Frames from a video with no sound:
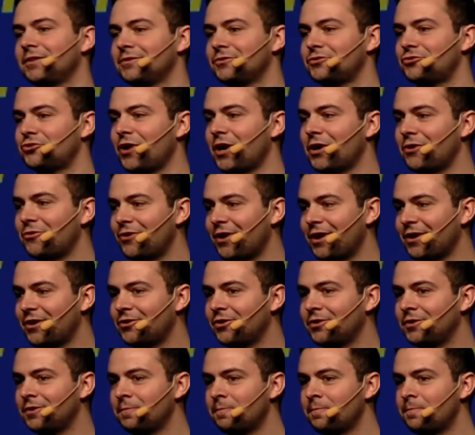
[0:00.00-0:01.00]
track
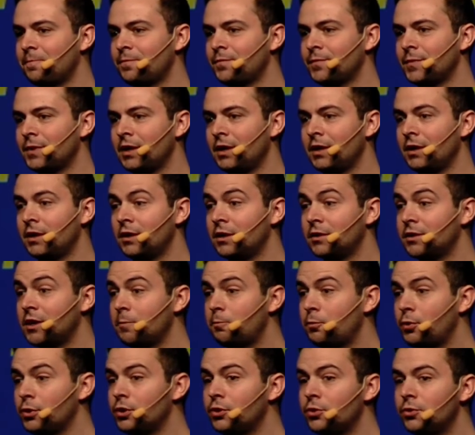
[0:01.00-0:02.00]
record. They
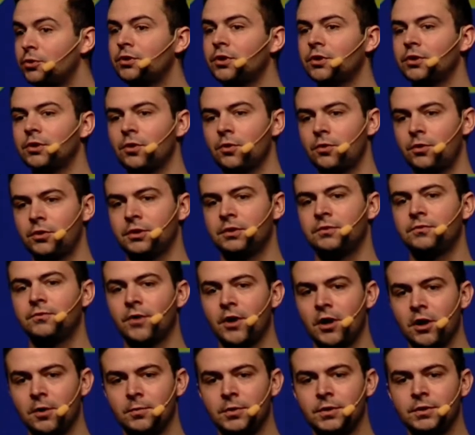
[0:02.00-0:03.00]
pollute their local
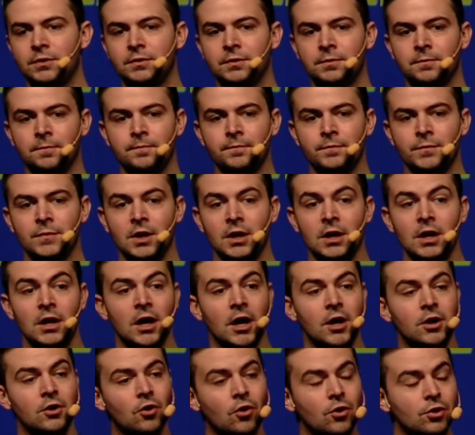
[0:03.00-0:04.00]
environment.
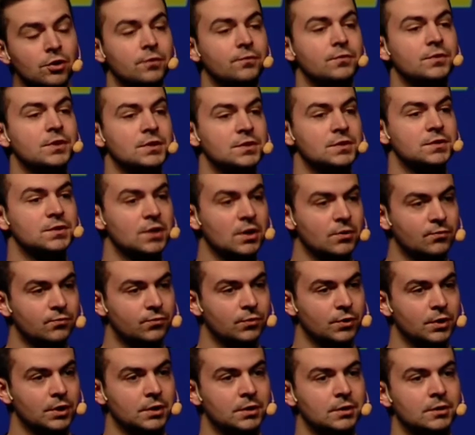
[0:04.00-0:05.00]
And all of this
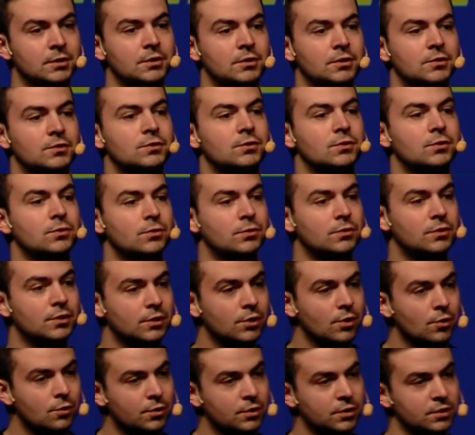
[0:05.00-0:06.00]
suffering to the
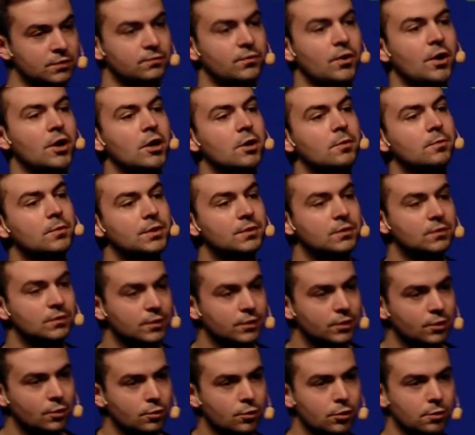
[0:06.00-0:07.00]
local environment,
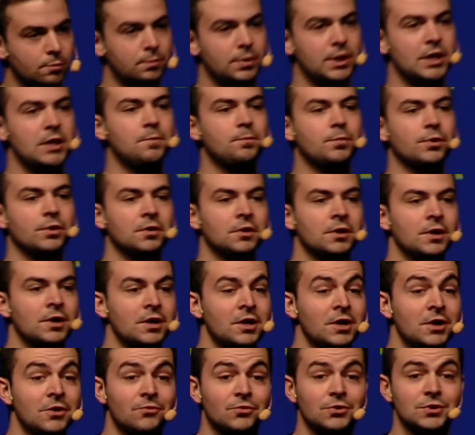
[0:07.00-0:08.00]
the local people,
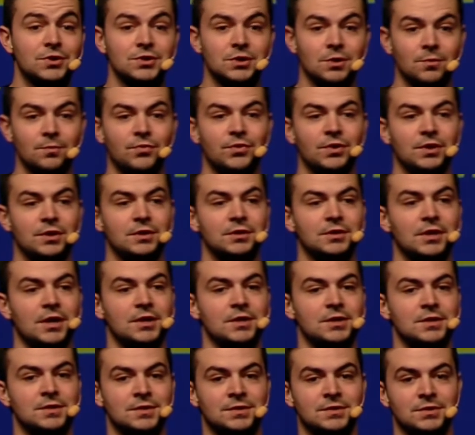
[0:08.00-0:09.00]
for something that
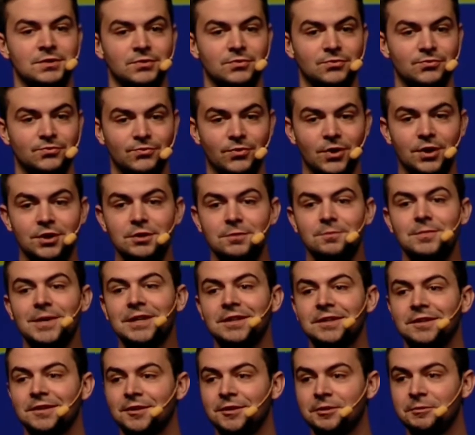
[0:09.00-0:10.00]
is
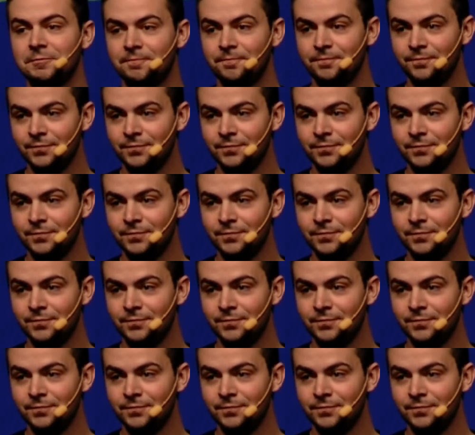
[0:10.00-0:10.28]
fundamentally